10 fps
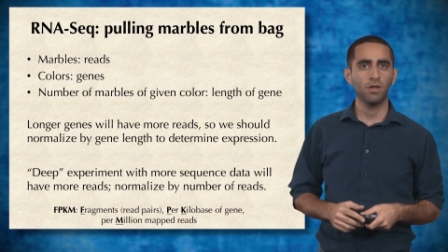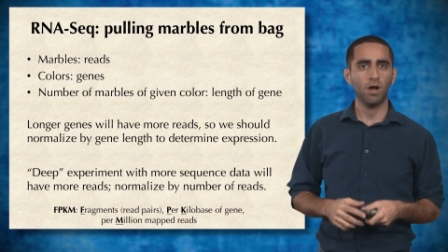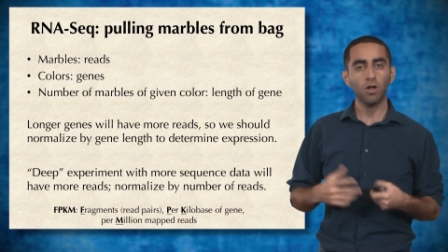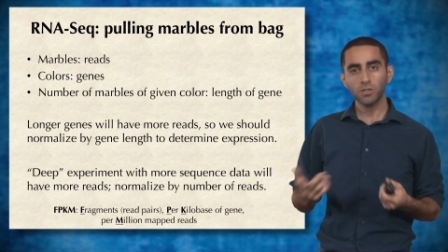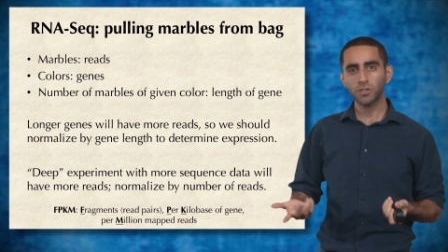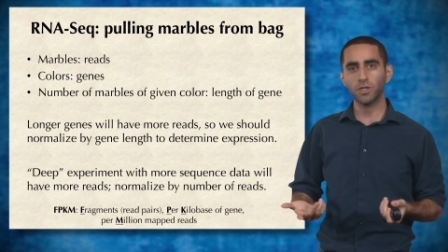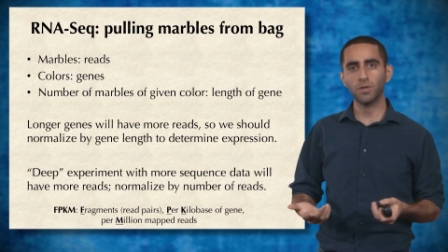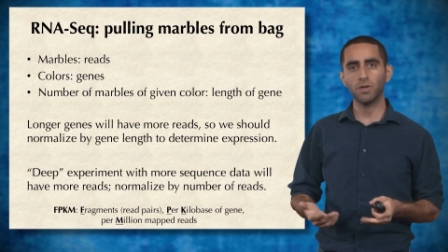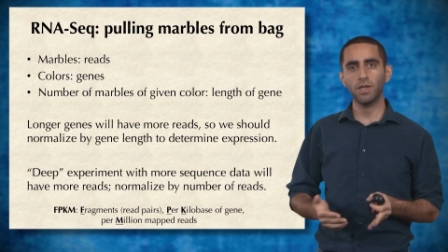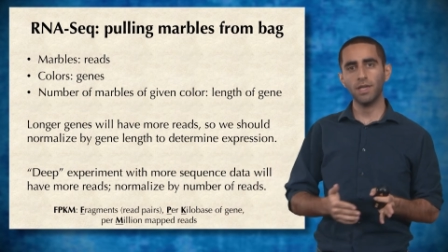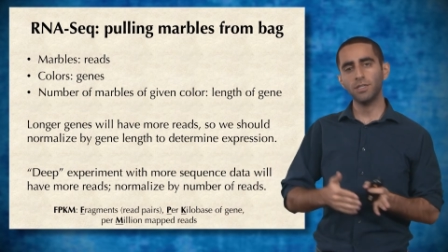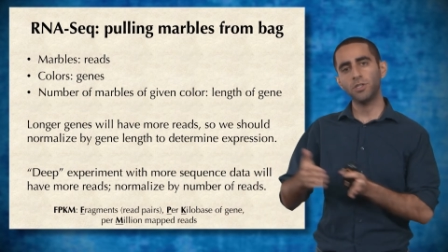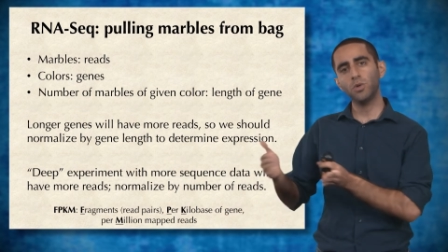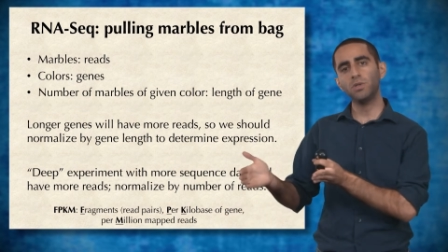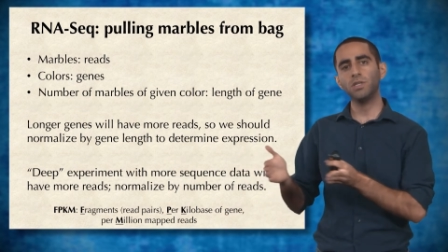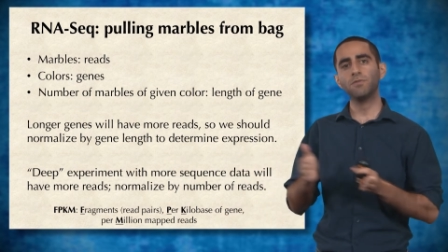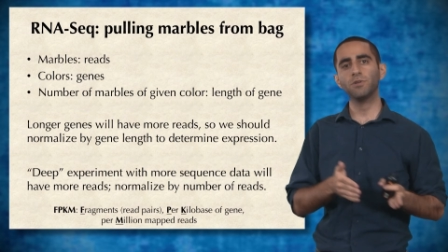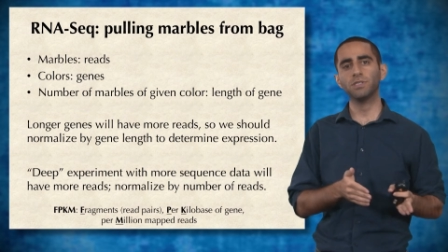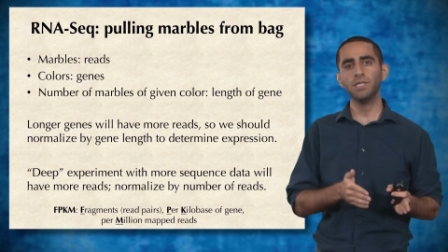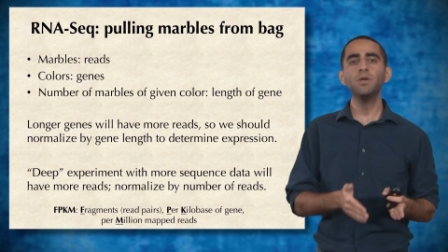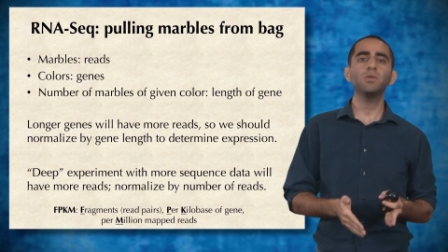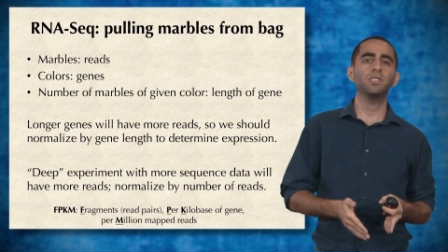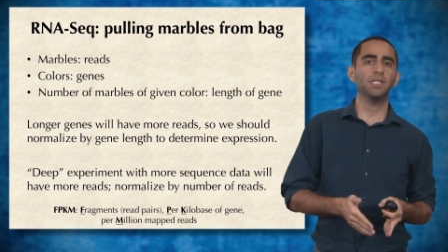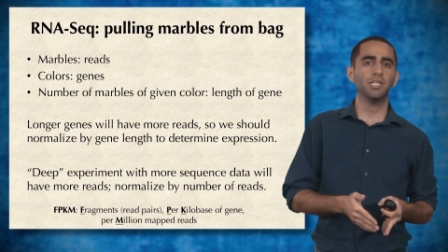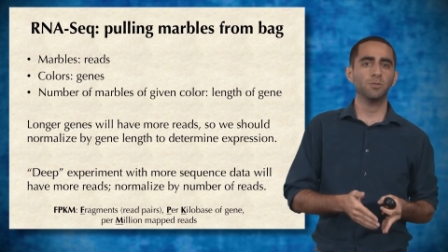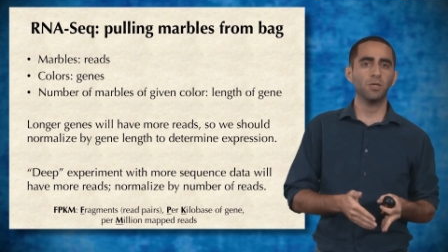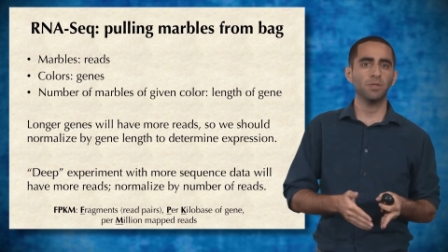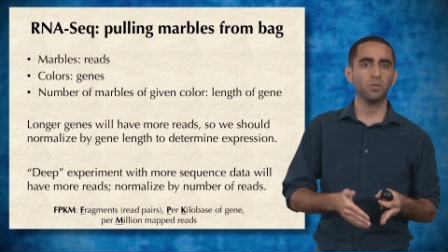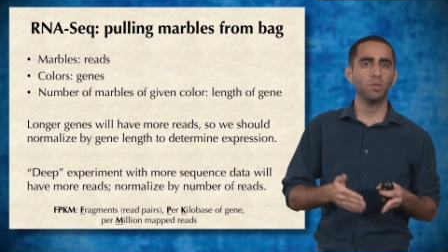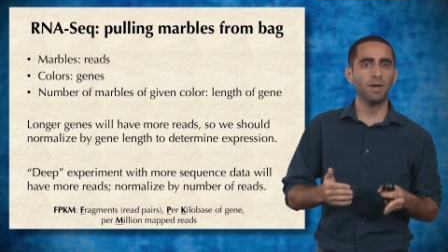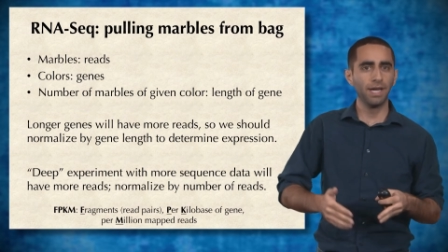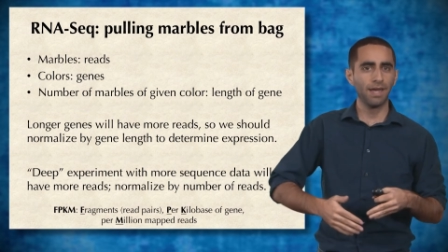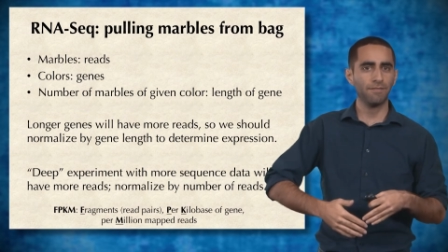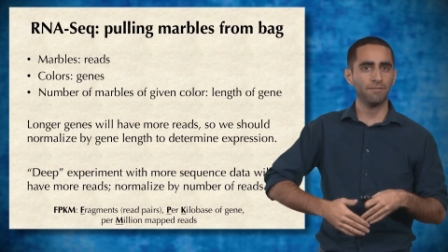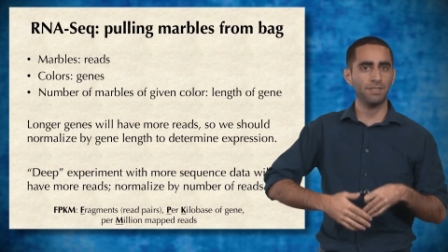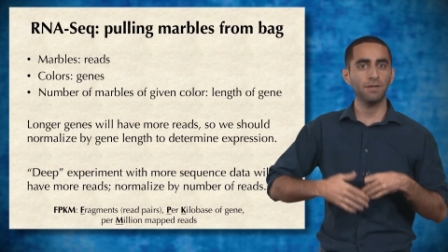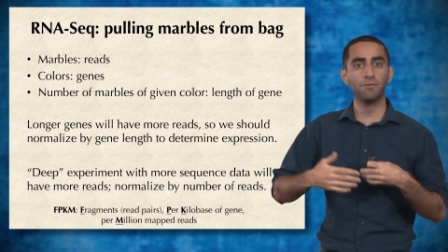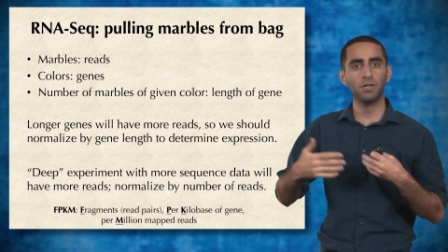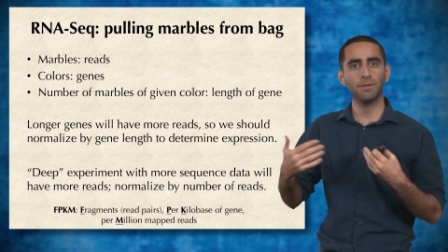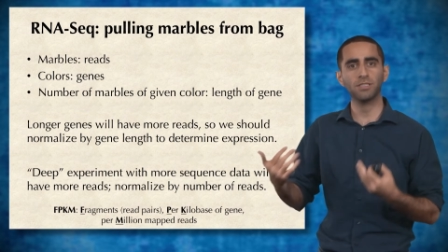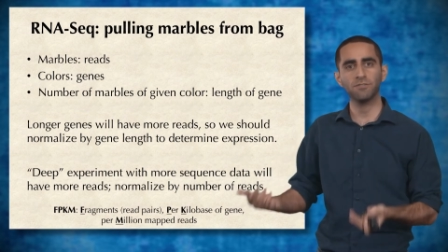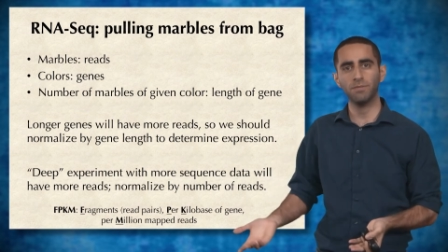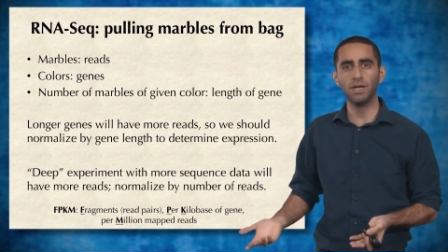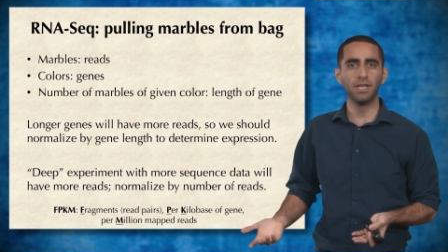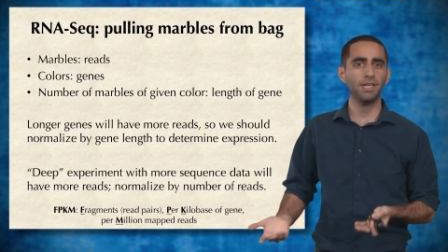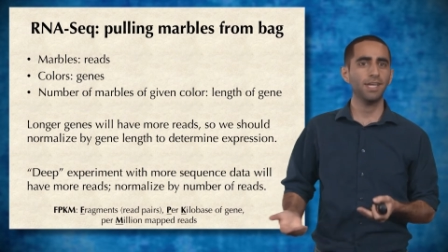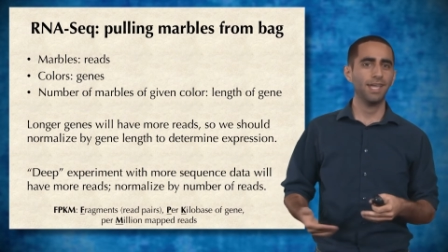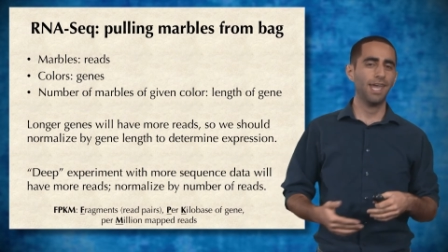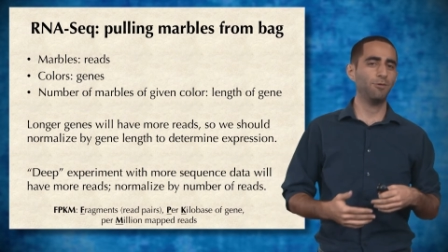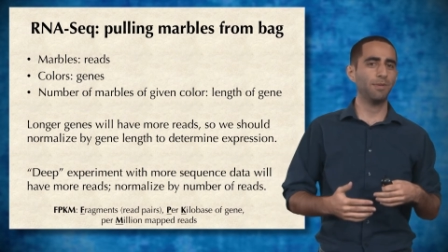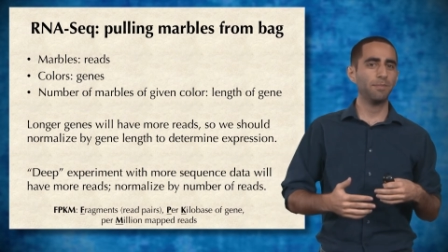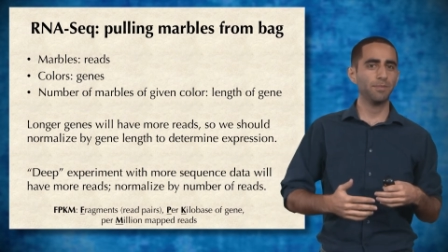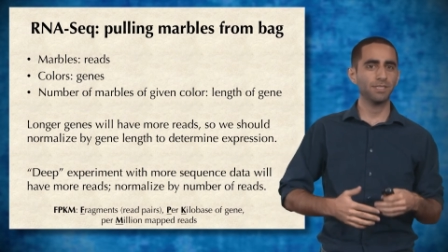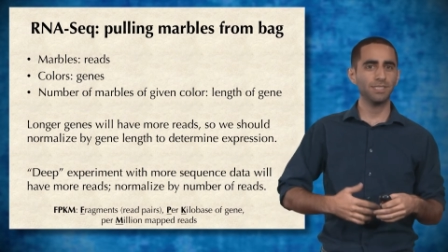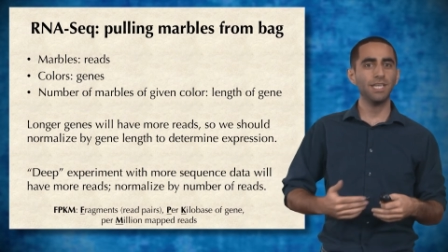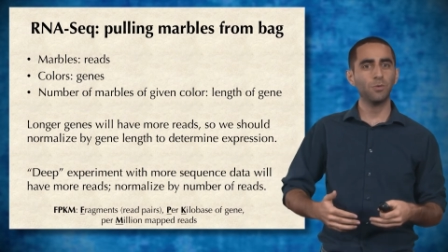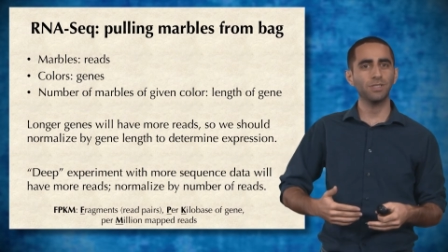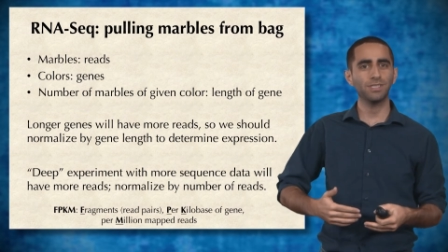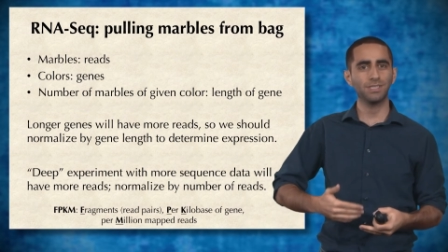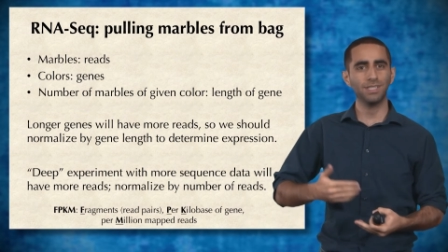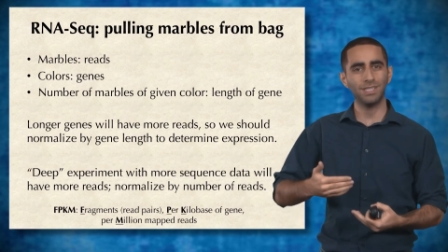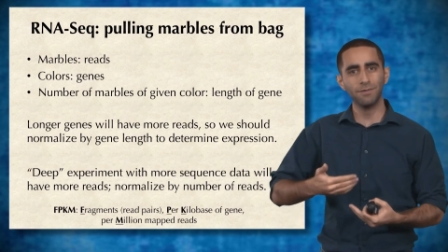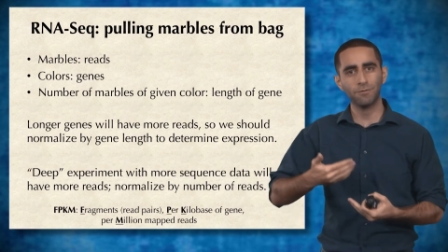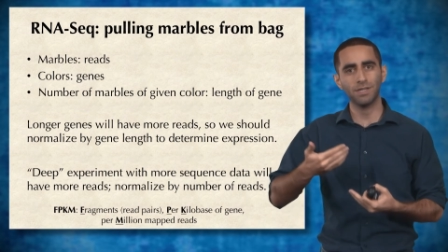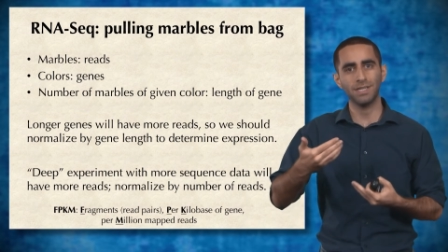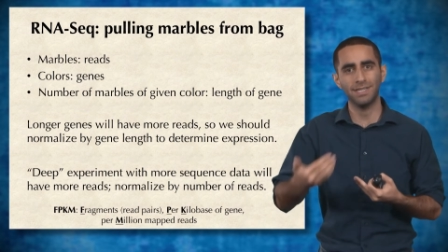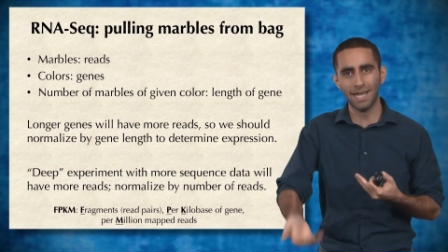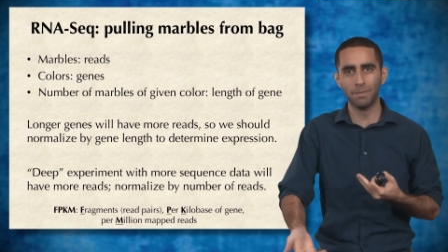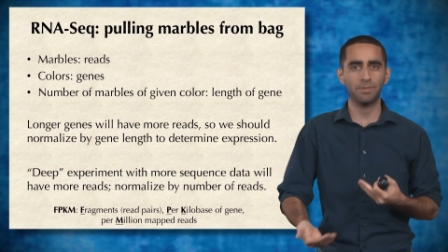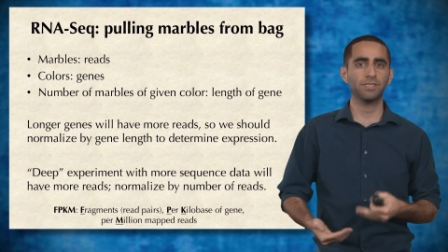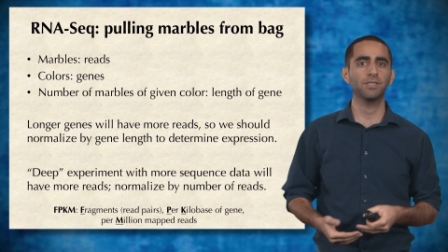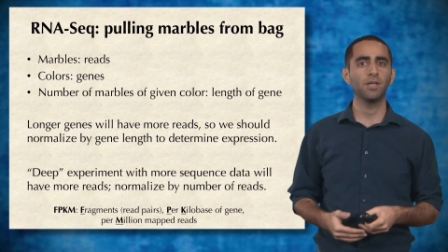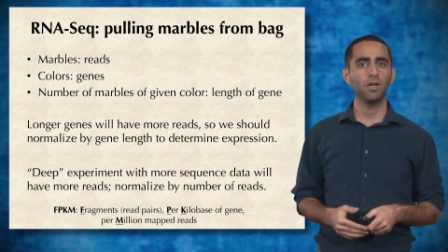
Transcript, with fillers: Also, in two different sequencing experiments, we might have different amounts of money and we might be able to sequence to different depths,